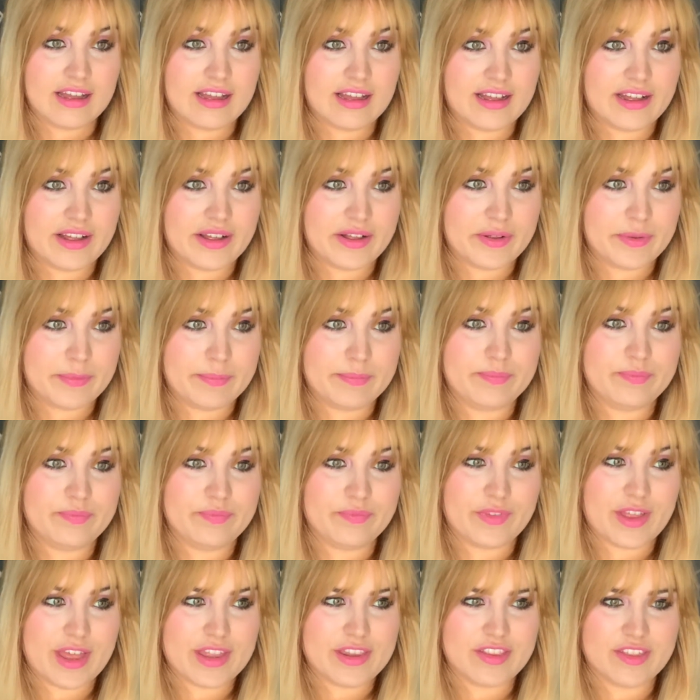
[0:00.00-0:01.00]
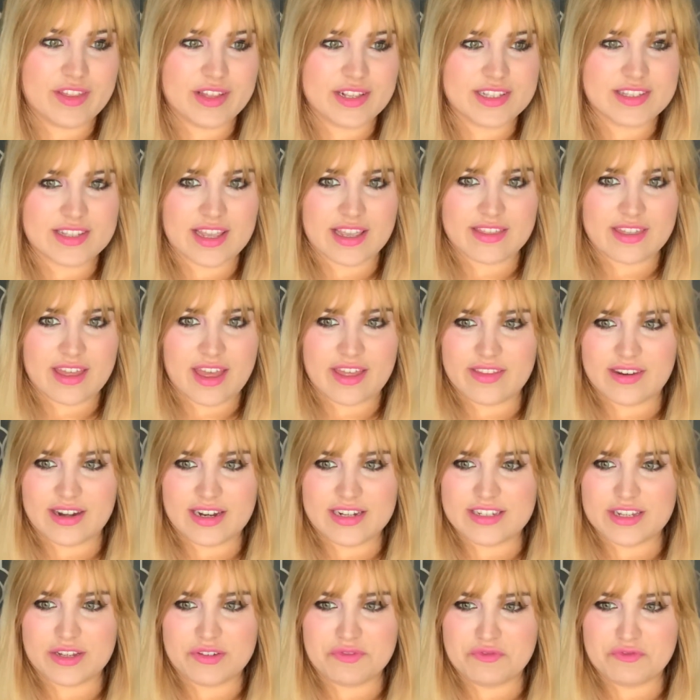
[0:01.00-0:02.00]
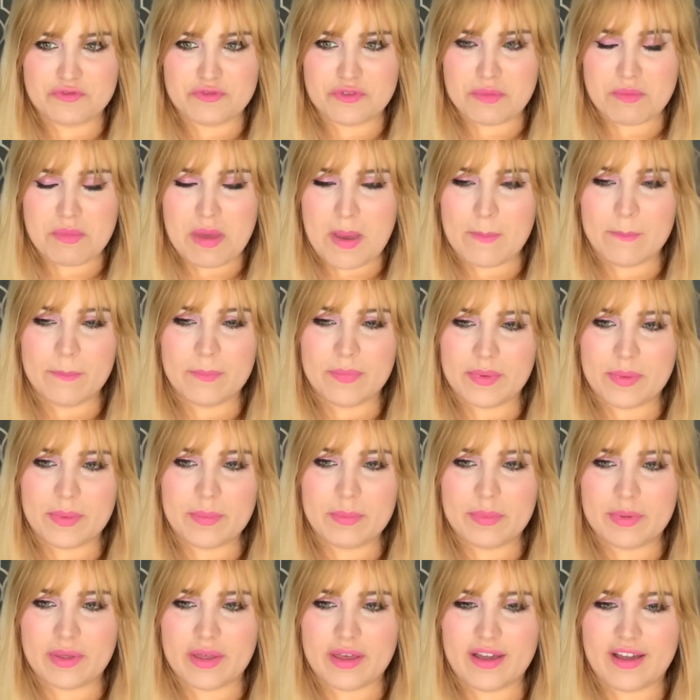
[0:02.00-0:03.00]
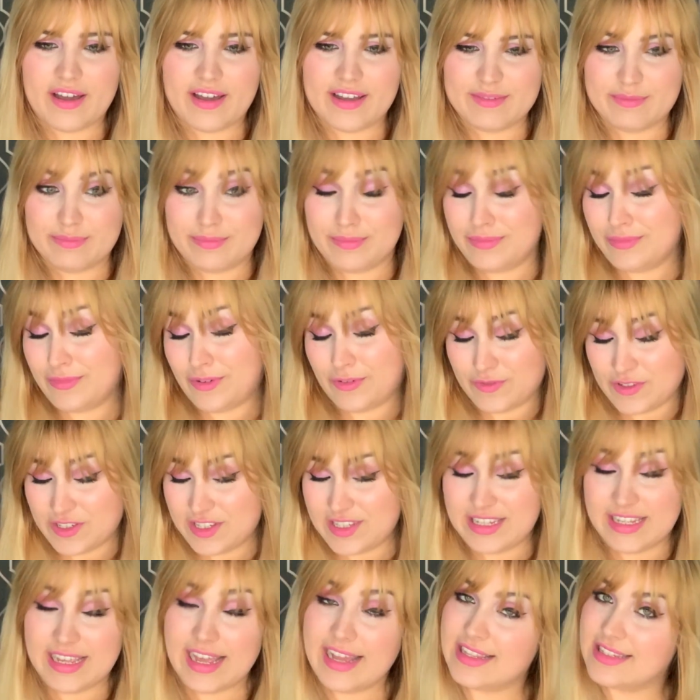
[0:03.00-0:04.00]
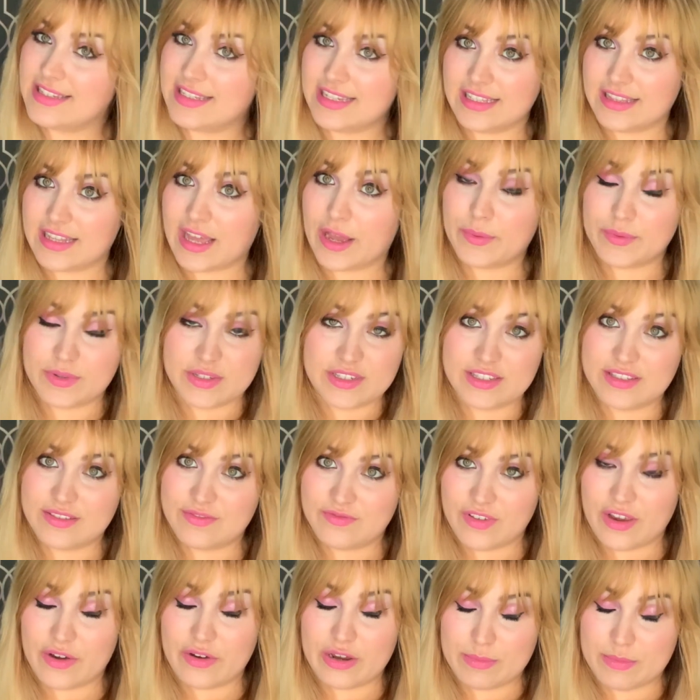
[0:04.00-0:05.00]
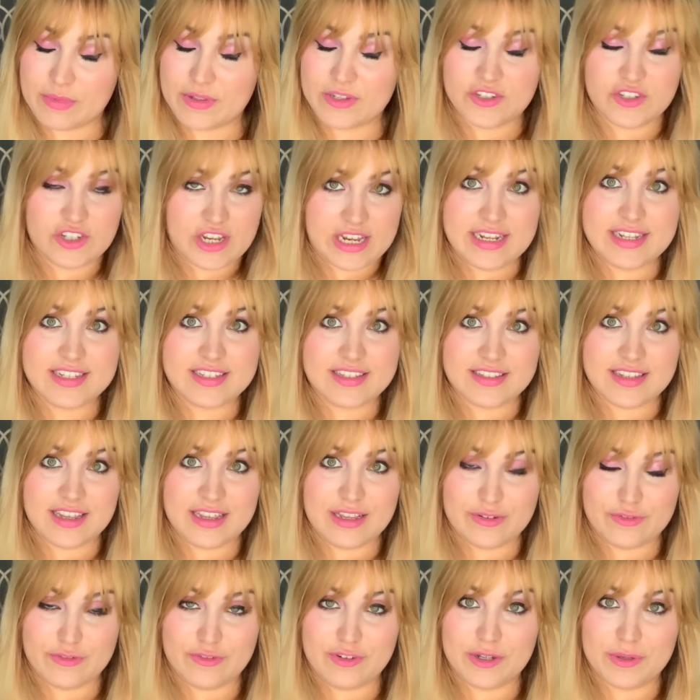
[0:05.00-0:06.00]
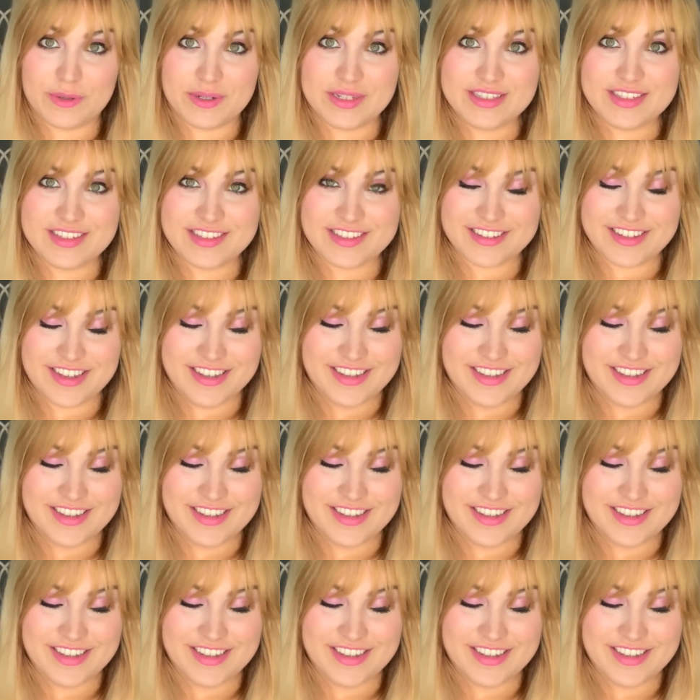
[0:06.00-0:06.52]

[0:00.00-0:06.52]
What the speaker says: and things like that I don't remember, but I'm obviously guessing that was very much Jake's influence.